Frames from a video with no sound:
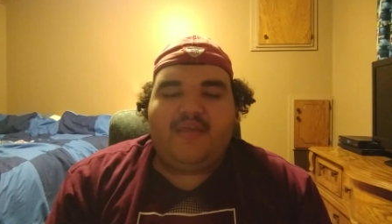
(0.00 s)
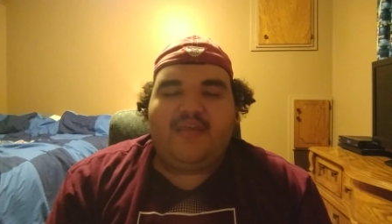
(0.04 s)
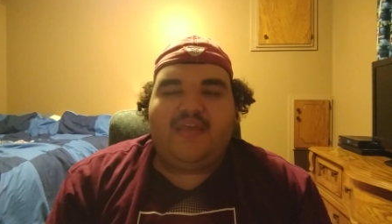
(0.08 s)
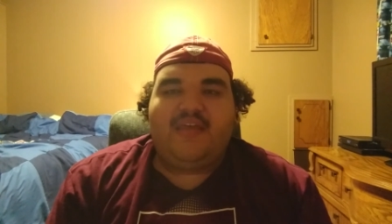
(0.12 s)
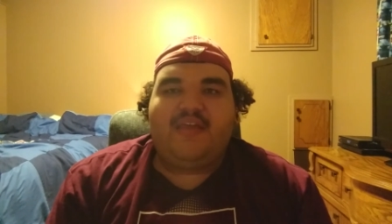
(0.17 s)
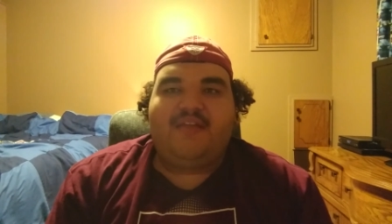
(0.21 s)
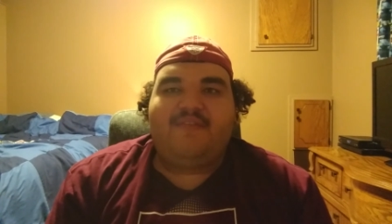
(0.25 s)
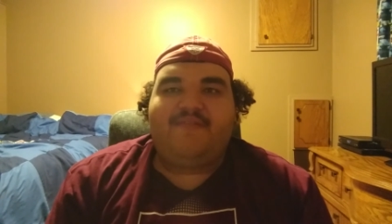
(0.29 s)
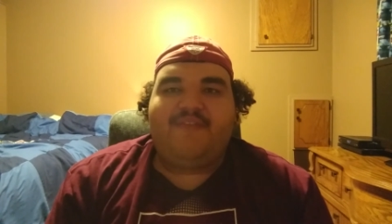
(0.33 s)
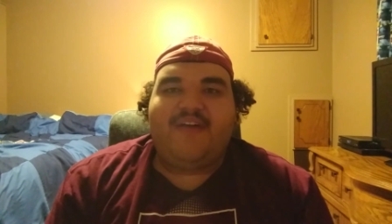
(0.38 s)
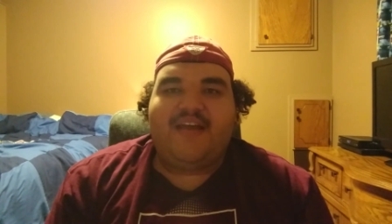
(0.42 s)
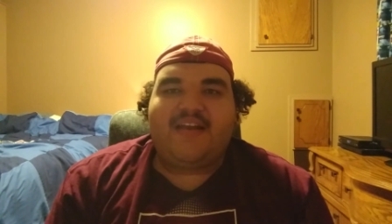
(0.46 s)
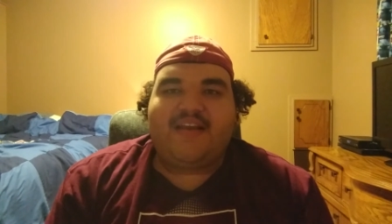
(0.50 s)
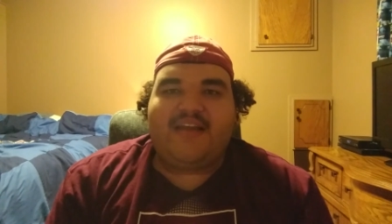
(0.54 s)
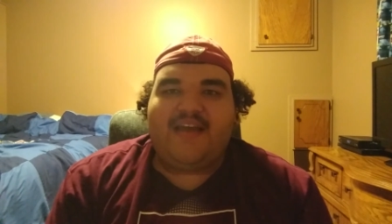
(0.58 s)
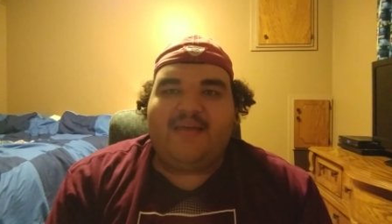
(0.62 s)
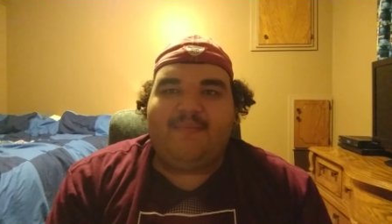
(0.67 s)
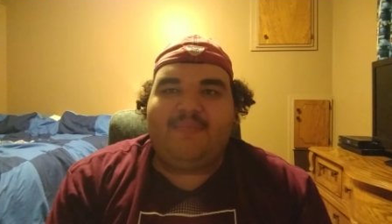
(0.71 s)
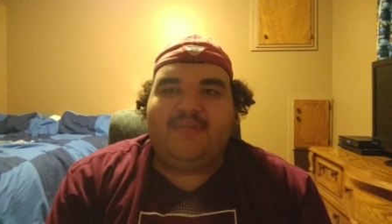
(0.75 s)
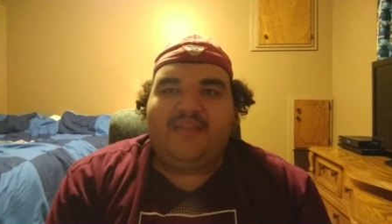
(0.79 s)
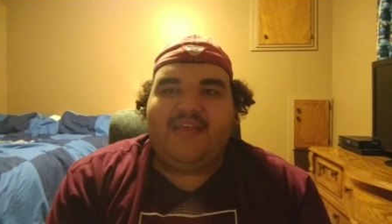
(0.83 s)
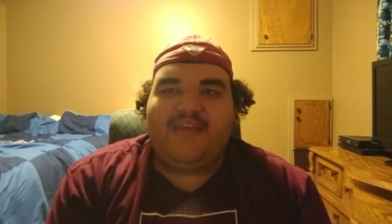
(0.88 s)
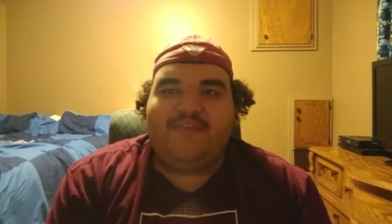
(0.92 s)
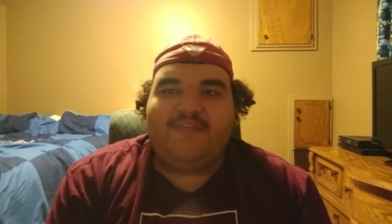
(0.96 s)
In fact, I
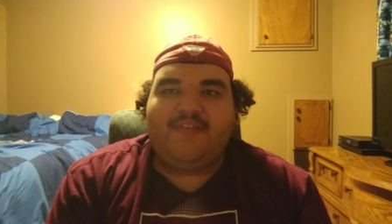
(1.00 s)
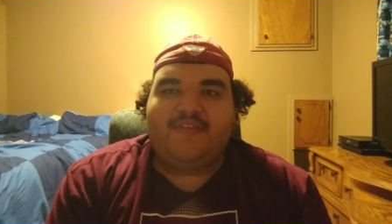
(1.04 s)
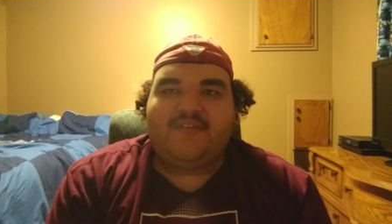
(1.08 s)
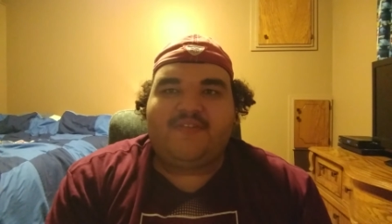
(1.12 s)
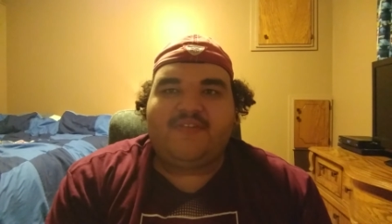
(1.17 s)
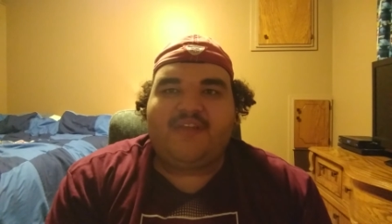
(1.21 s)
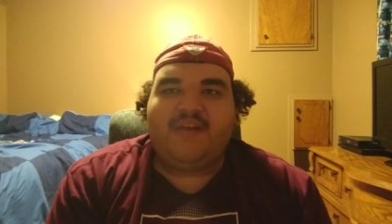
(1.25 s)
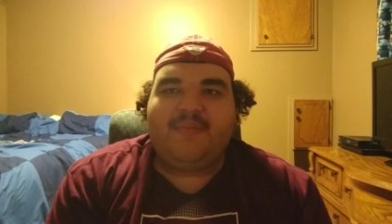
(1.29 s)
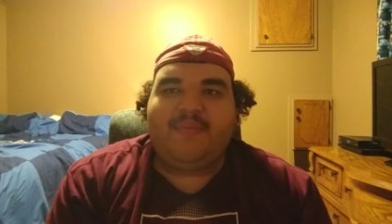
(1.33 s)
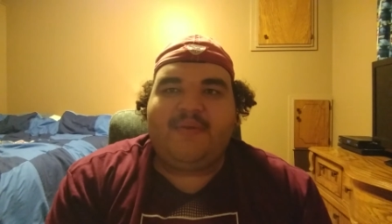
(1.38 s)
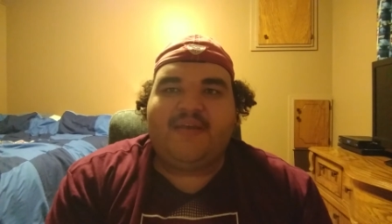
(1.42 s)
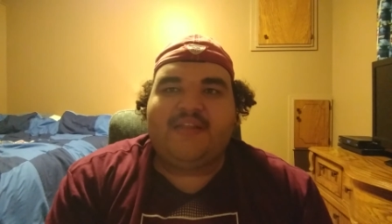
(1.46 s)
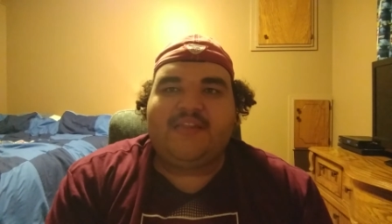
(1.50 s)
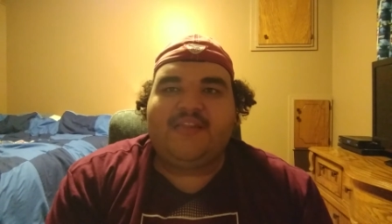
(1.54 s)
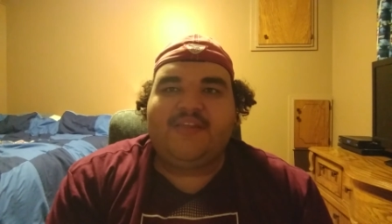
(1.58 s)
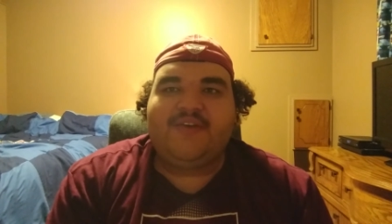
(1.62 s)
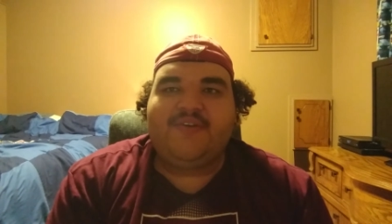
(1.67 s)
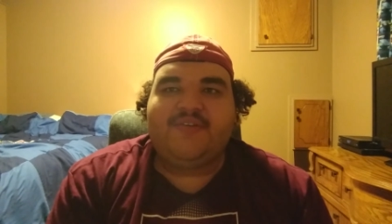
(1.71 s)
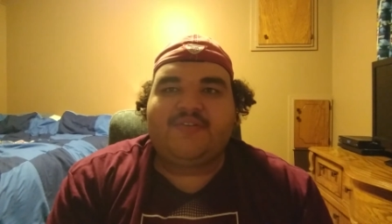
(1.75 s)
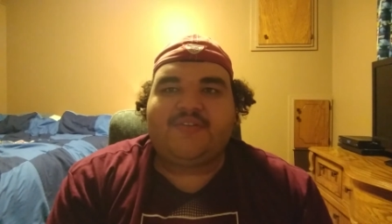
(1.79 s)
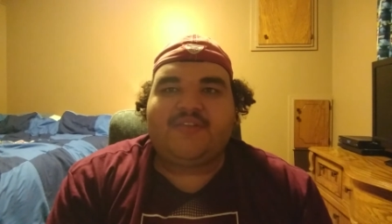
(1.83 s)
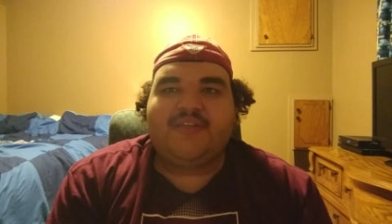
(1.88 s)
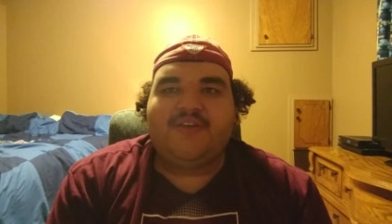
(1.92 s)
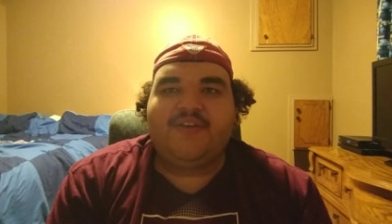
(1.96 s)
believe this was going to be a
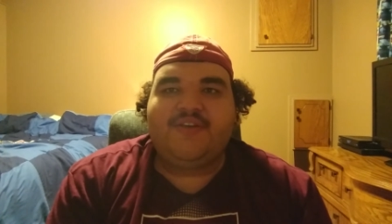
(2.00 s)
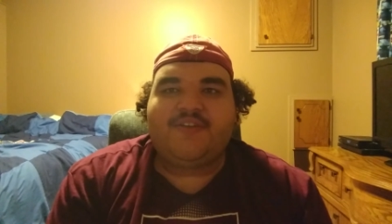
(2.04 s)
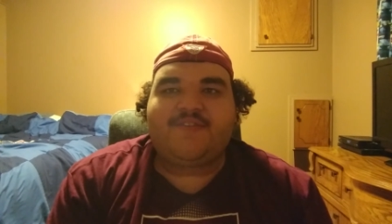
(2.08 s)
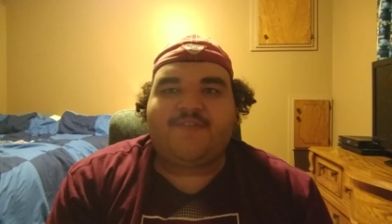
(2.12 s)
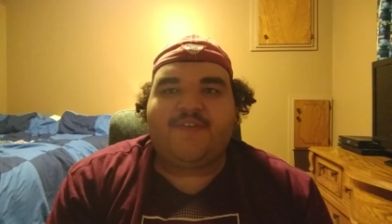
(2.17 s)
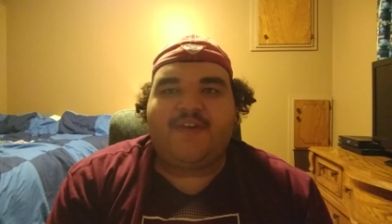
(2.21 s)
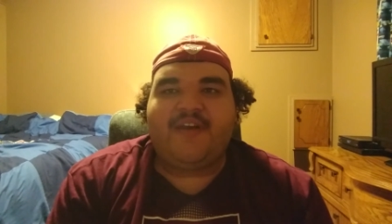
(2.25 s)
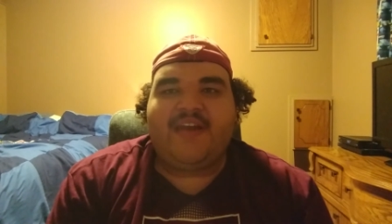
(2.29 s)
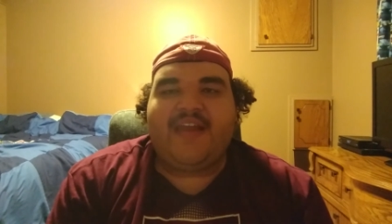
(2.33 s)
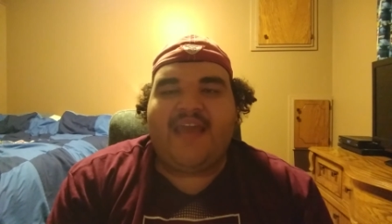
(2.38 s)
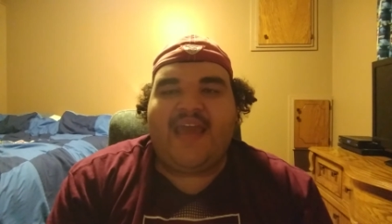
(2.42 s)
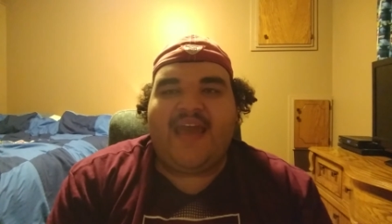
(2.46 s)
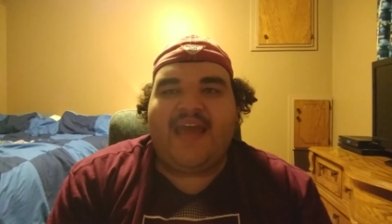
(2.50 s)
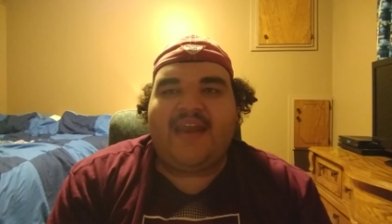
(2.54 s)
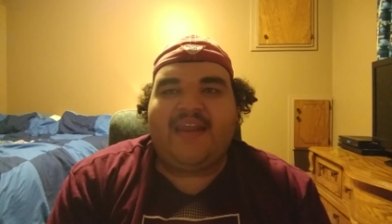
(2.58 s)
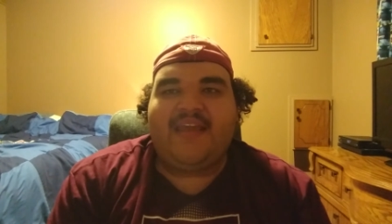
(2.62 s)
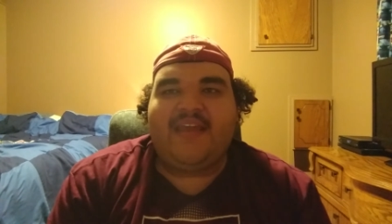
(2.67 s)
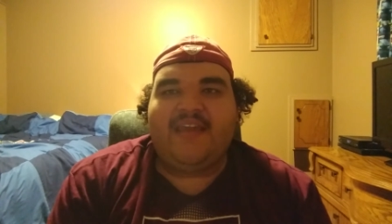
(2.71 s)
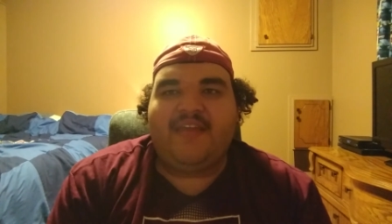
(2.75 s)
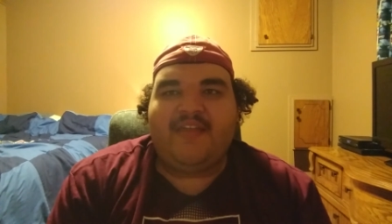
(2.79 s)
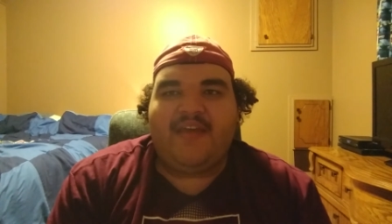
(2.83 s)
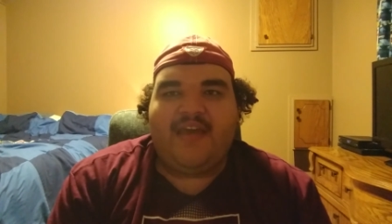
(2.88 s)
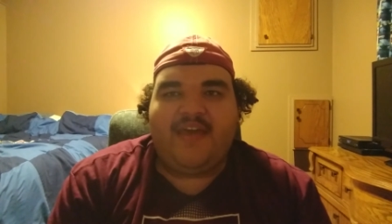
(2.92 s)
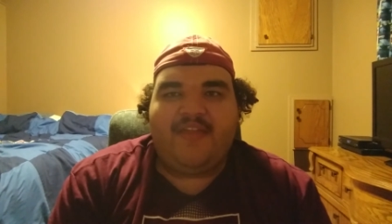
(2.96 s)
lose-lose for Indiana
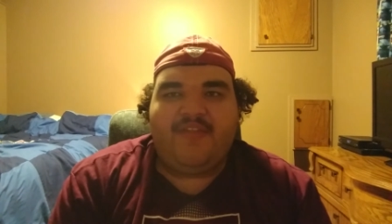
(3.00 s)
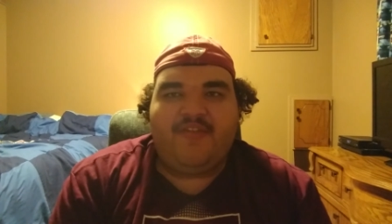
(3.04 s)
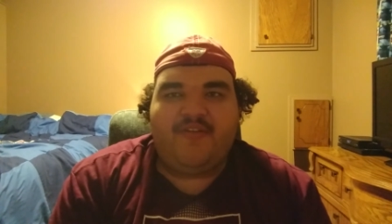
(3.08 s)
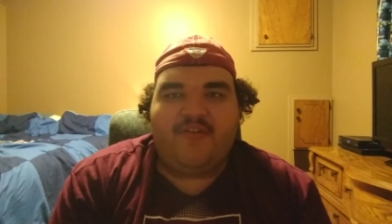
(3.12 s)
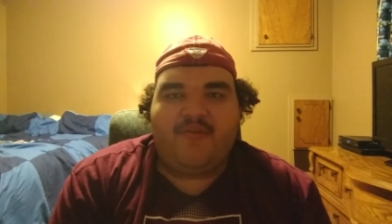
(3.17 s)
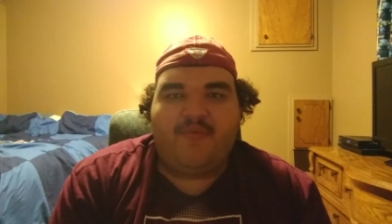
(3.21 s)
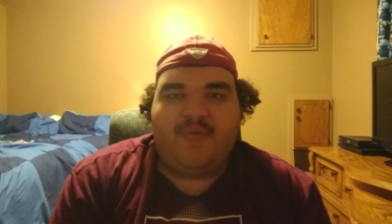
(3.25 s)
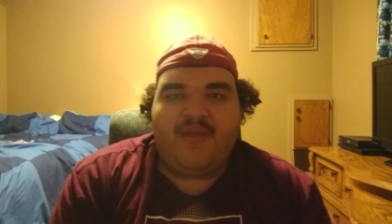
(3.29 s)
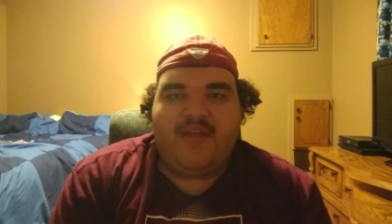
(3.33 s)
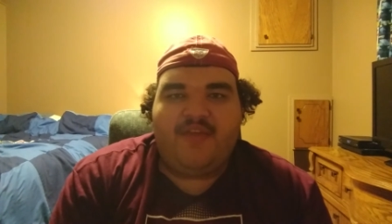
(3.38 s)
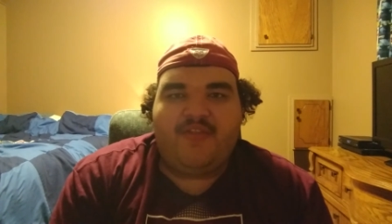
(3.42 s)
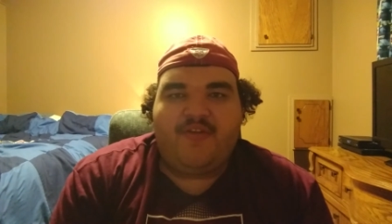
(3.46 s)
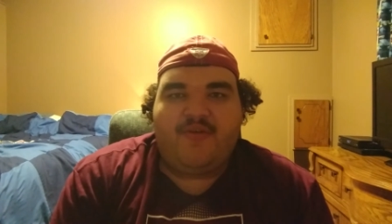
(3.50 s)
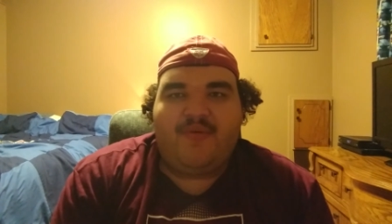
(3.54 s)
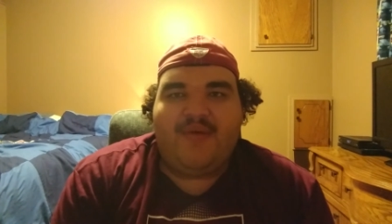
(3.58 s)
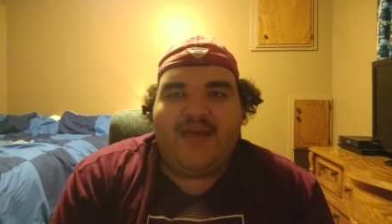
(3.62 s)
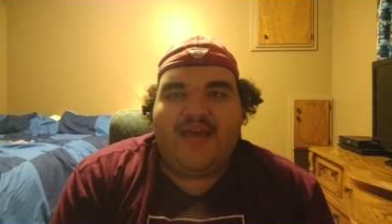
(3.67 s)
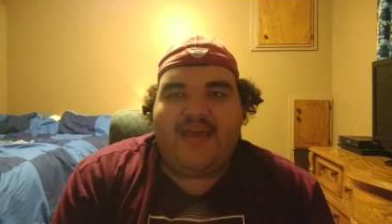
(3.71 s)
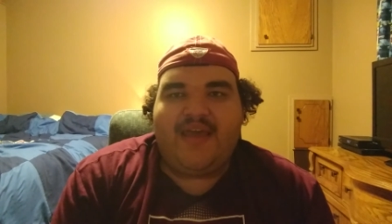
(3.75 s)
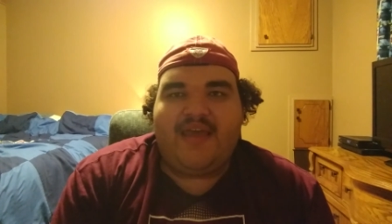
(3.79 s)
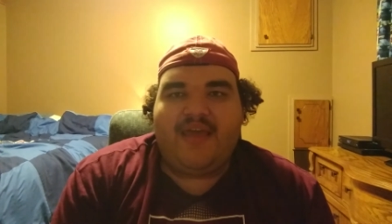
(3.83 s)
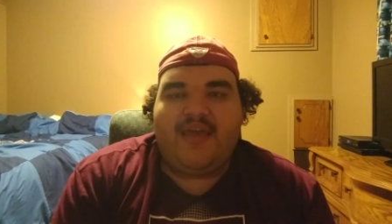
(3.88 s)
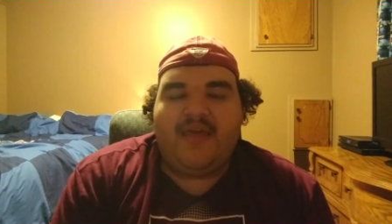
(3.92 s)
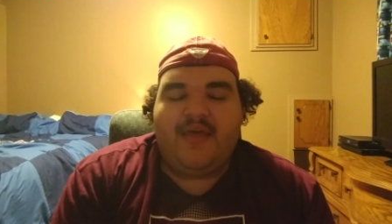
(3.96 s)
either, either
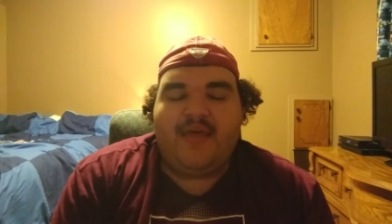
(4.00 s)
way.